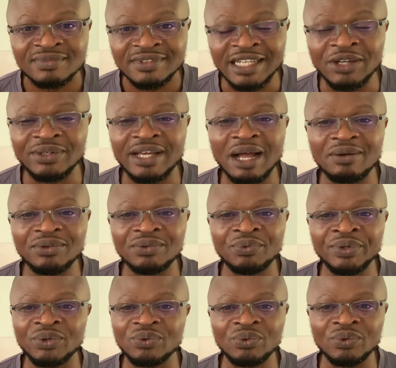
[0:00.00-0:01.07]
that
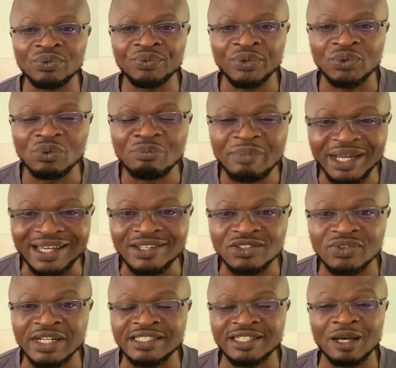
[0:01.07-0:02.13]
we could make it
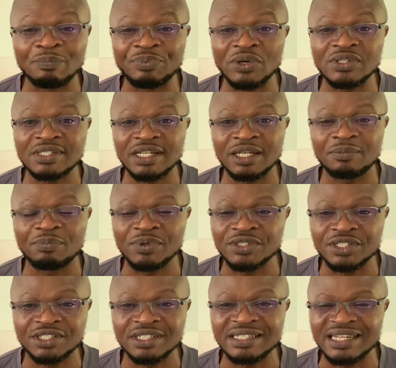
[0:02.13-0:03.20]
to the Champions League
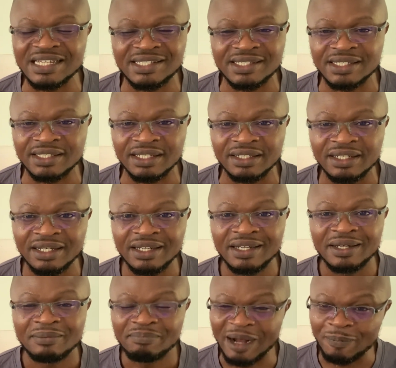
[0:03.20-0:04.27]
position next season.
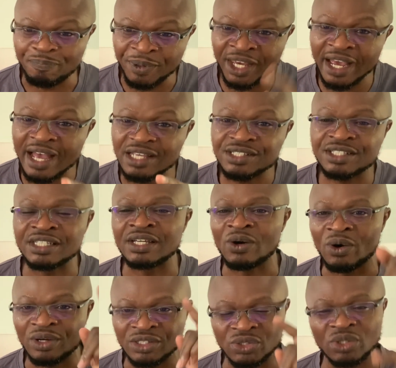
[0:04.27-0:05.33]
But
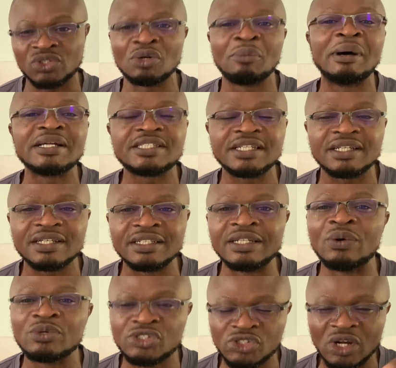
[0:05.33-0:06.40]
PSG is automatic. They
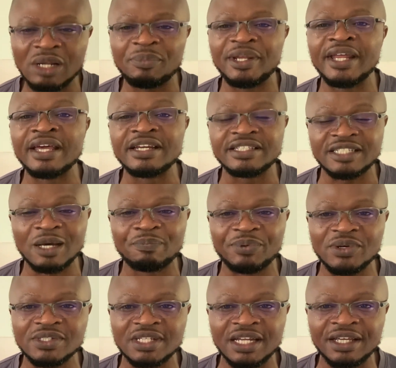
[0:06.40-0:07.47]
will surely be there in the
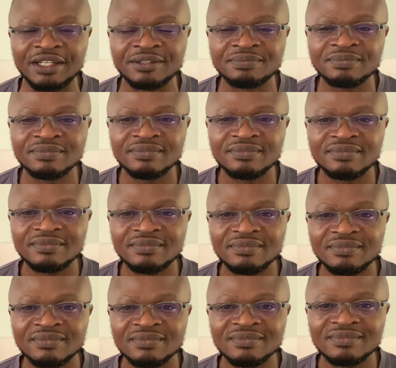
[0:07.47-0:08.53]
Champions League.
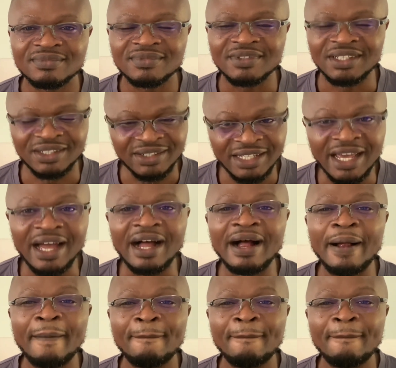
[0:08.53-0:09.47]
Yeah.